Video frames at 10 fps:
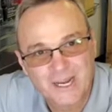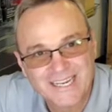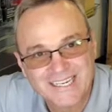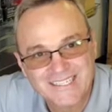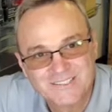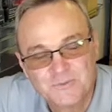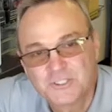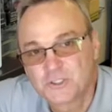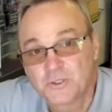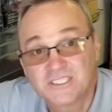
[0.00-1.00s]
rating,
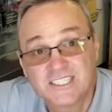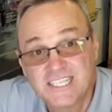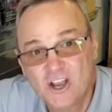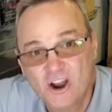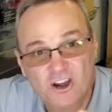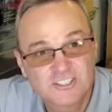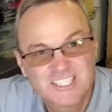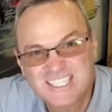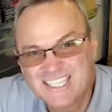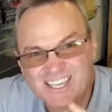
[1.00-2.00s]
so a TR
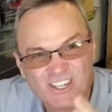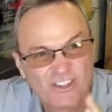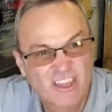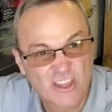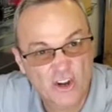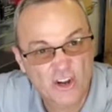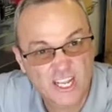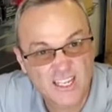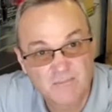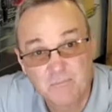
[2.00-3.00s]

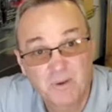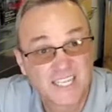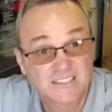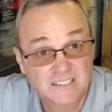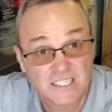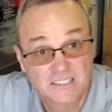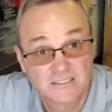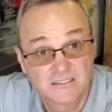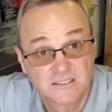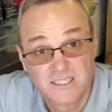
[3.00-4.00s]
TL30 by
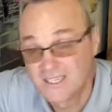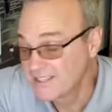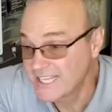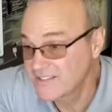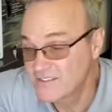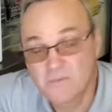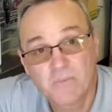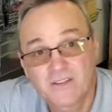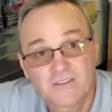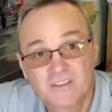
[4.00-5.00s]
6, that's the
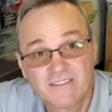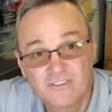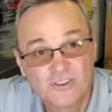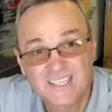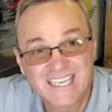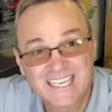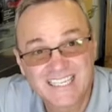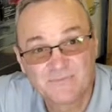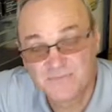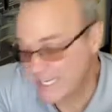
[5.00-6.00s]
best safe you can
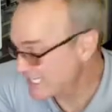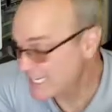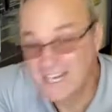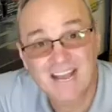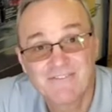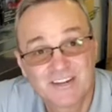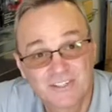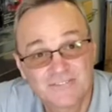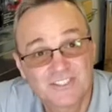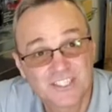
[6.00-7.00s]
get. And again, I've
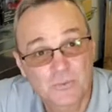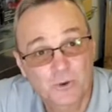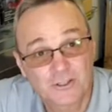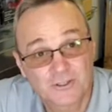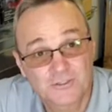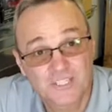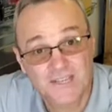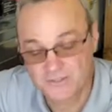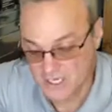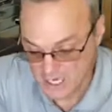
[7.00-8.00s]
never even seen one of those
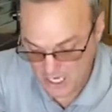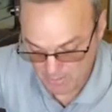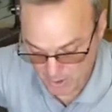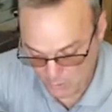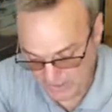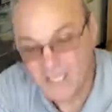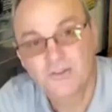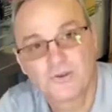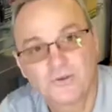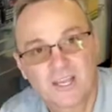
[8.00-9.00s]
safes. But what
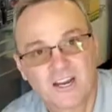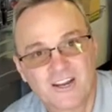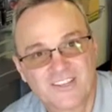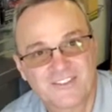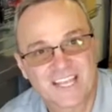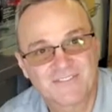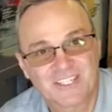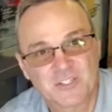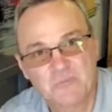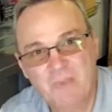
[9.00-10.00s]
they do there is they've
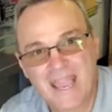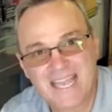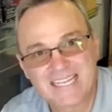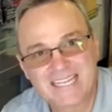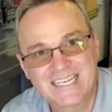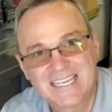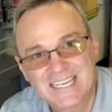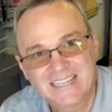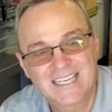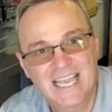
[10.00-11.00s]
expanded
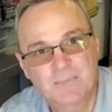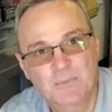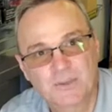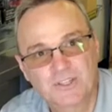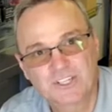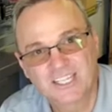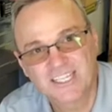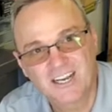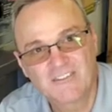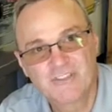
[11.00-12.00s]
the
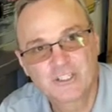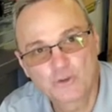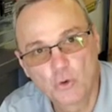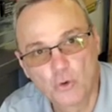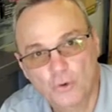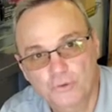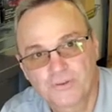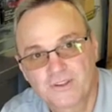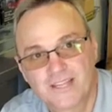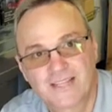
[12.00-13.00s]
capability of the
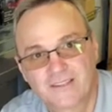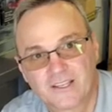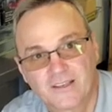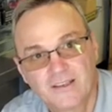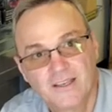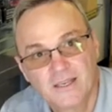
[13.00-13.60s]
tools that the